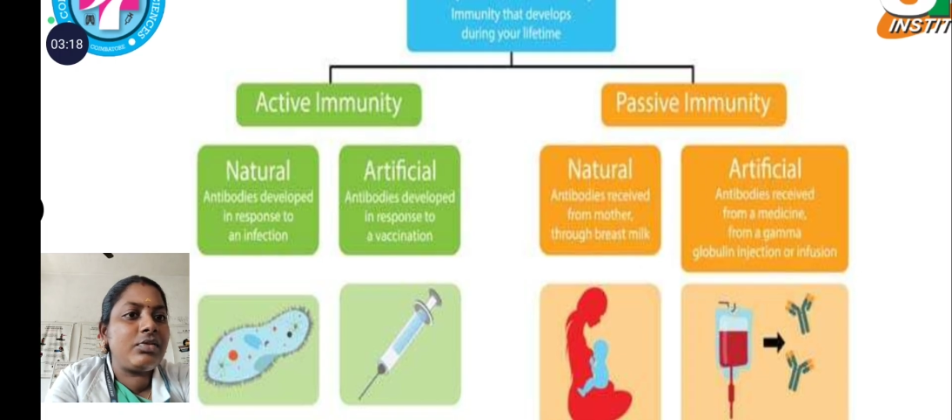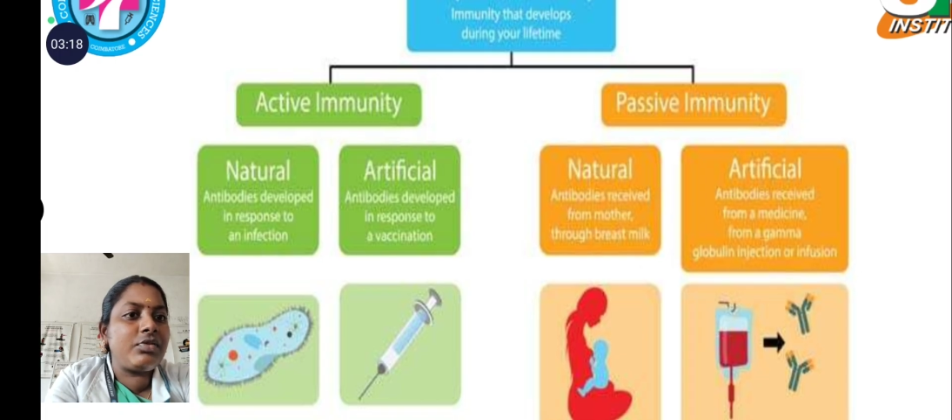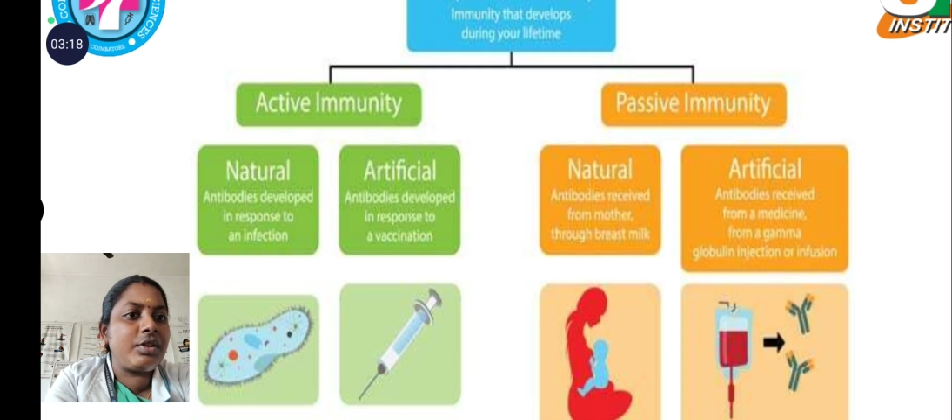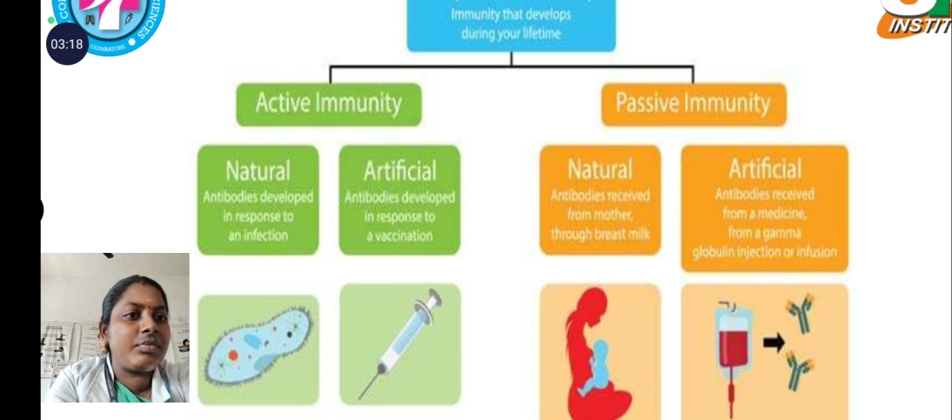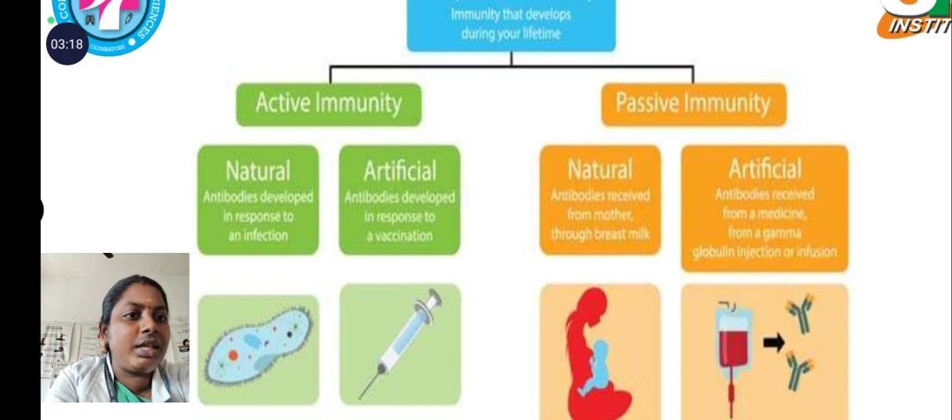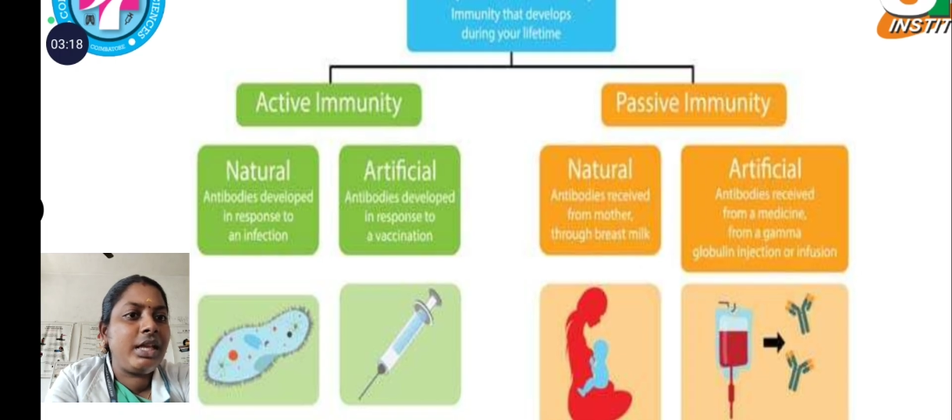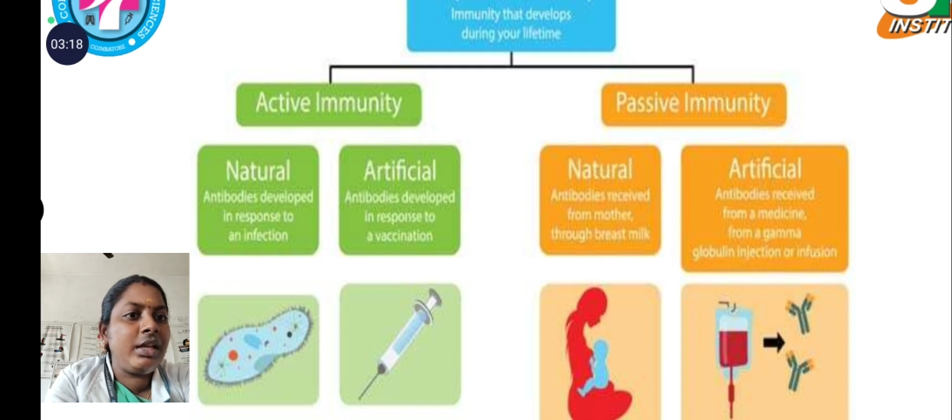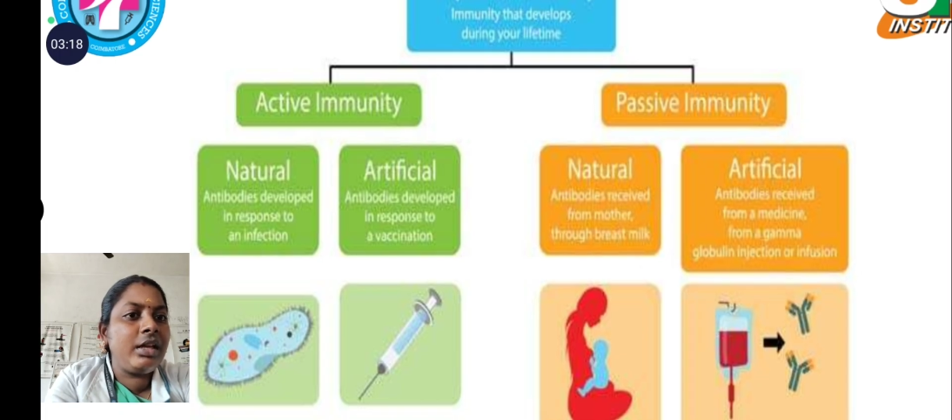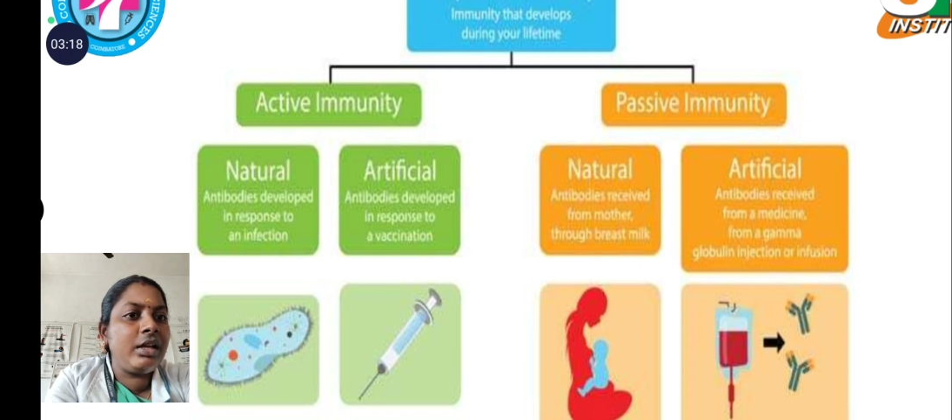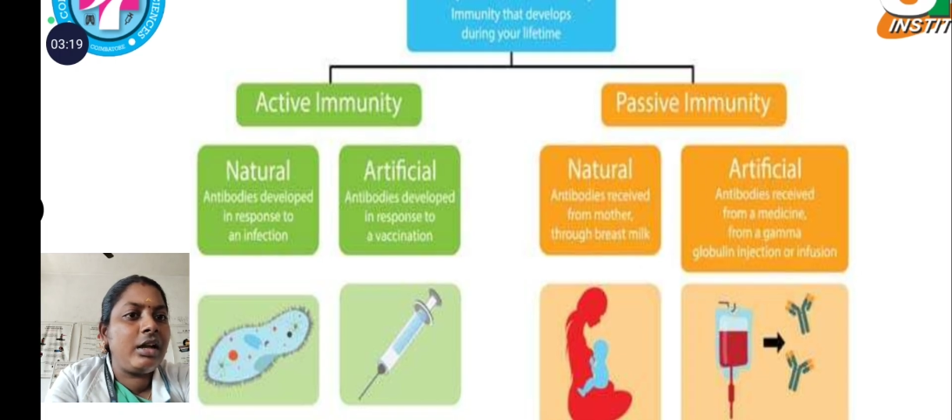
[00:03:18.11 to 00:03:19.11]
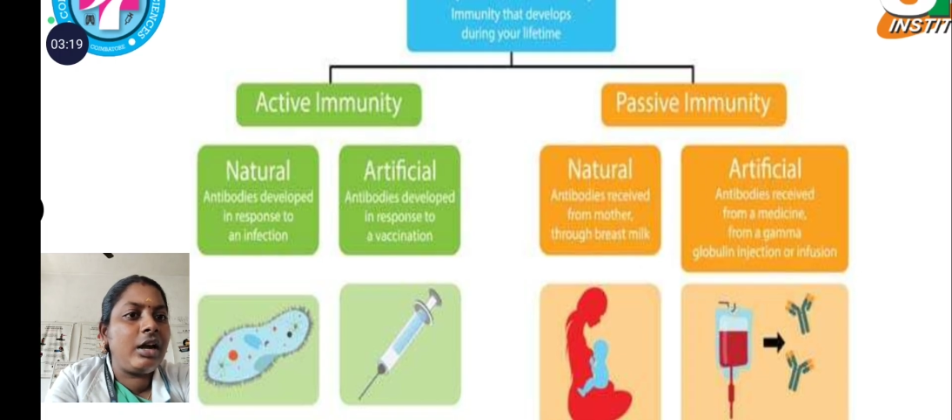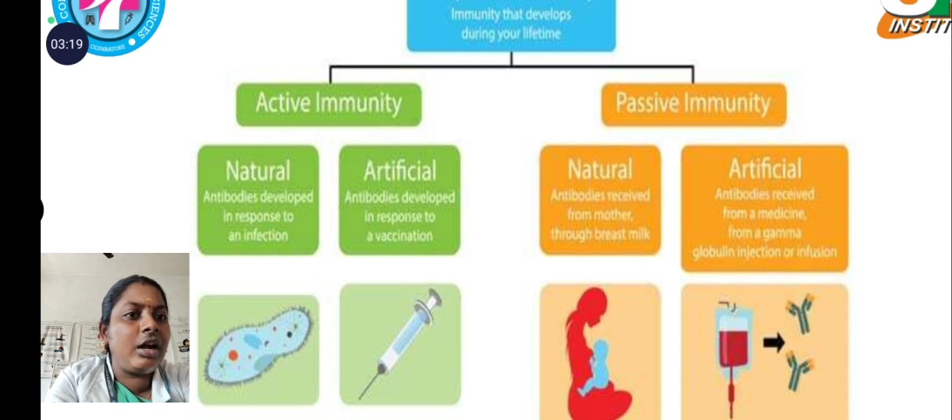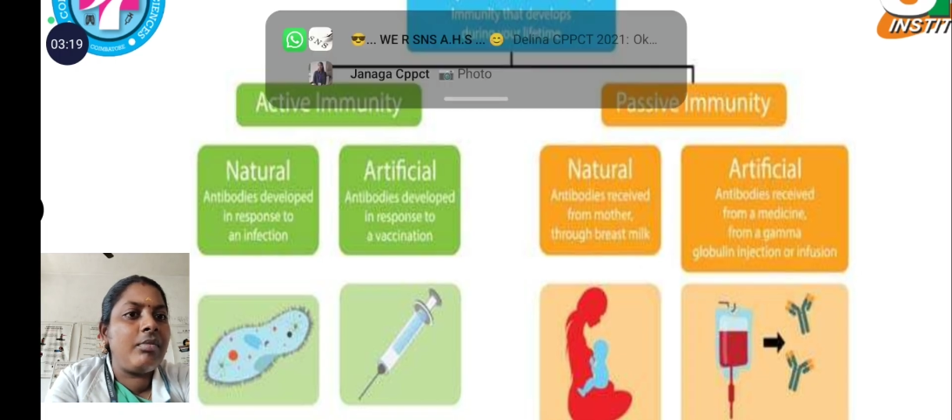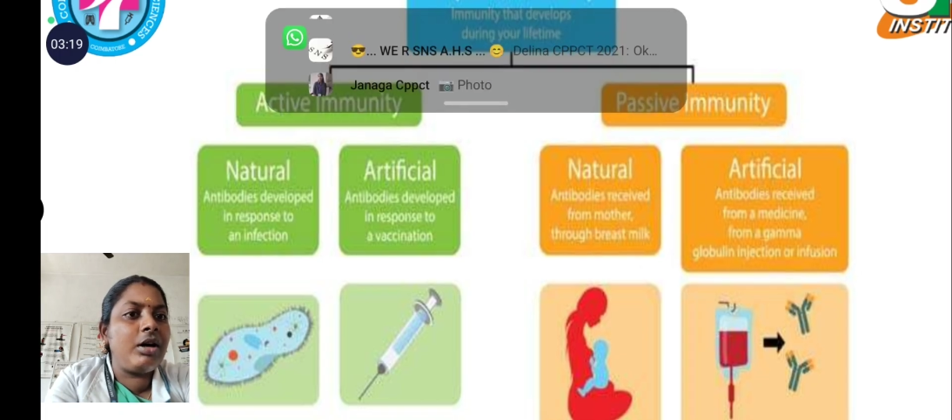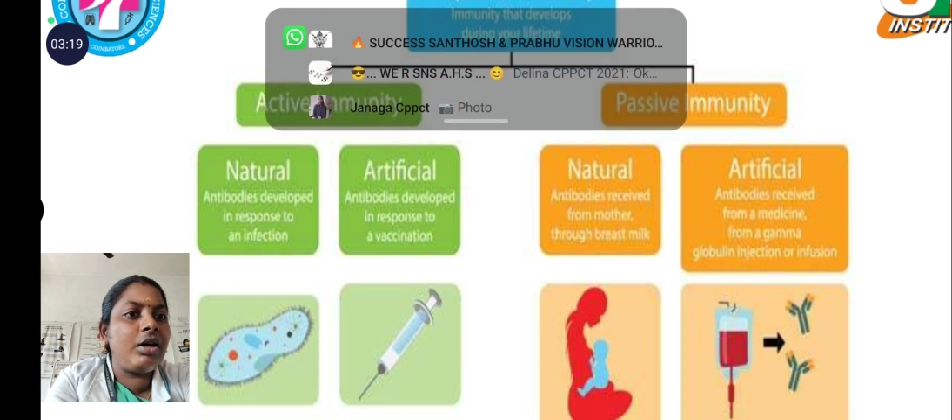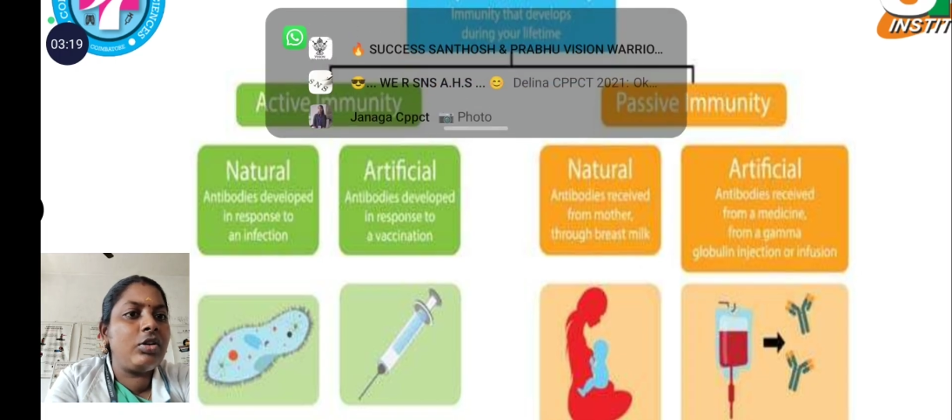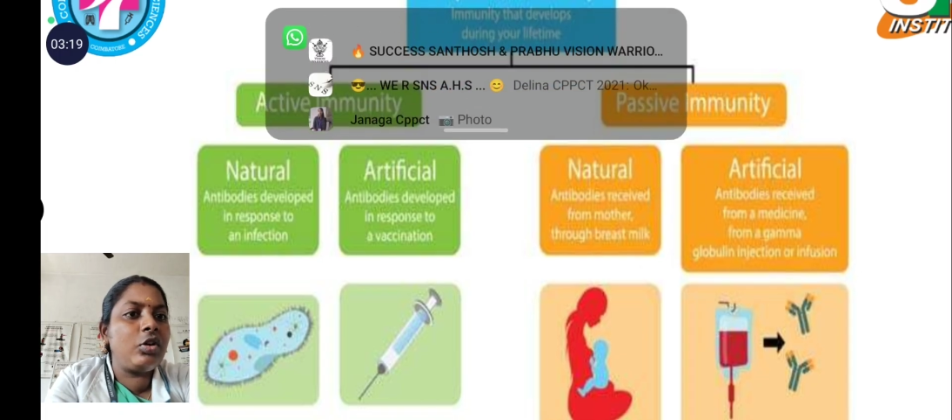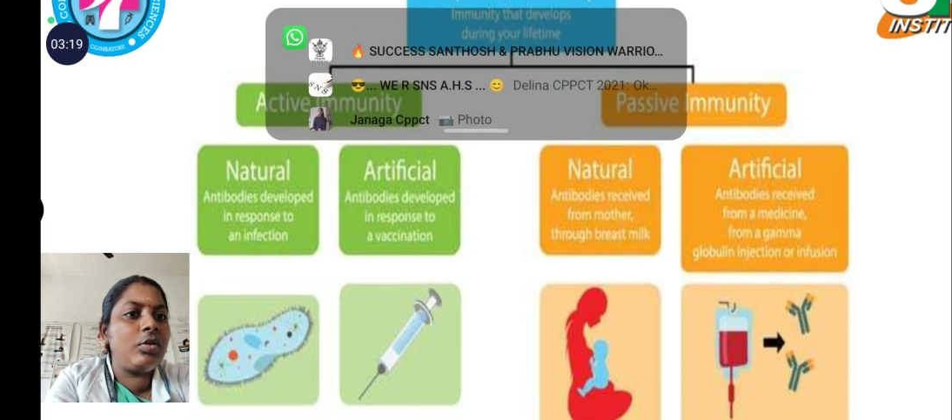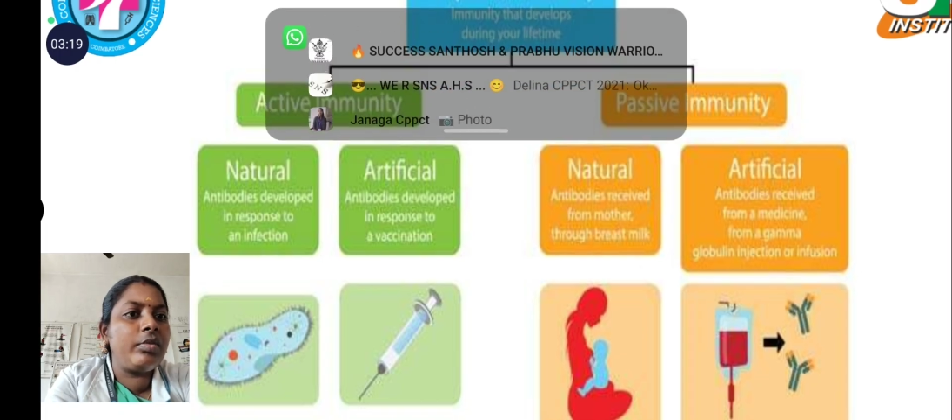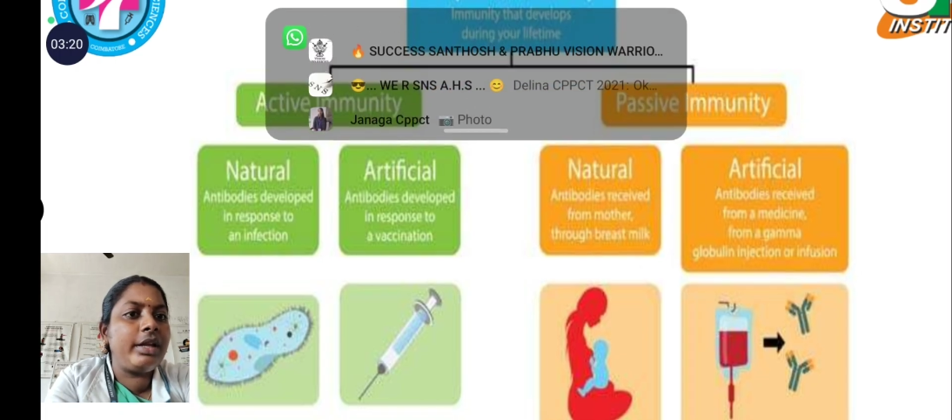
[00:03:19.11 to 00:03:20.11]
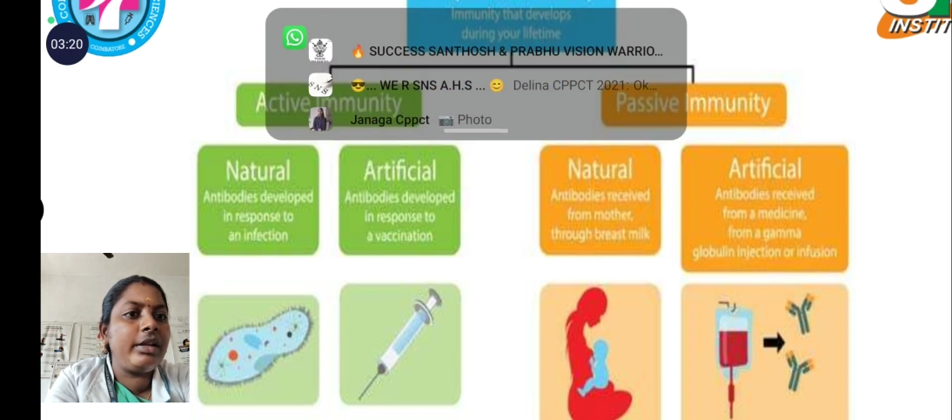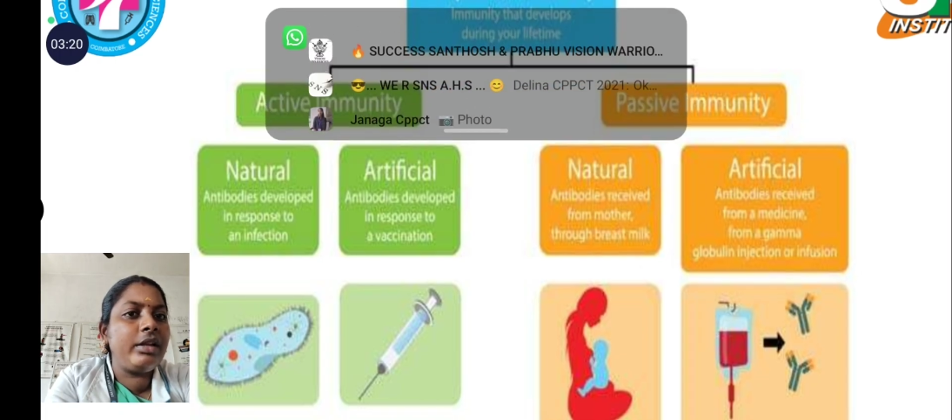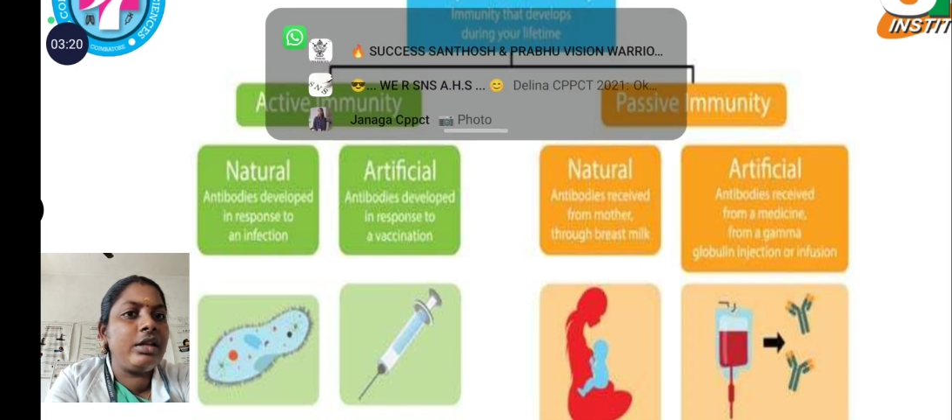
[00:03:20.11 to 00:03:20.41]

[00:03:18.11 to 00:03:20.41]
from the gamma globulin